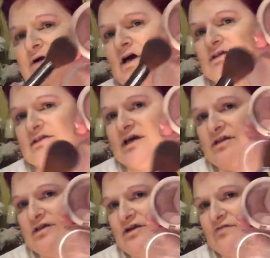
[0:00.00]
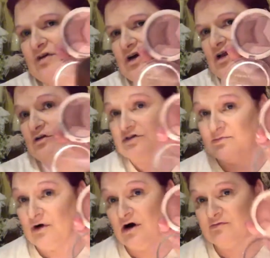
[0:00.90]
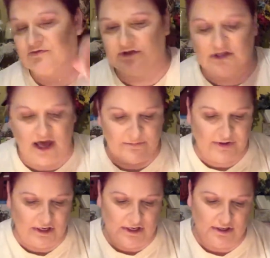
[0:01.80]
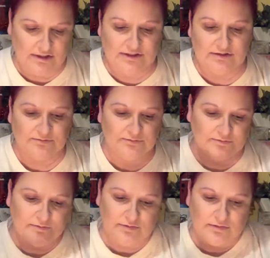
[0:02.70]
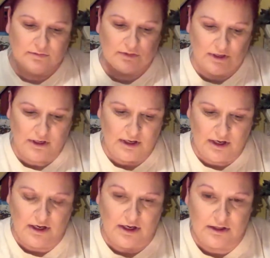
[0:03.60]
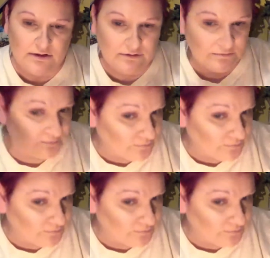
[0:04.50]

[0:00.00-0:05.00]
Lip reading: because it's got the different colors of mauve for the light pinks. And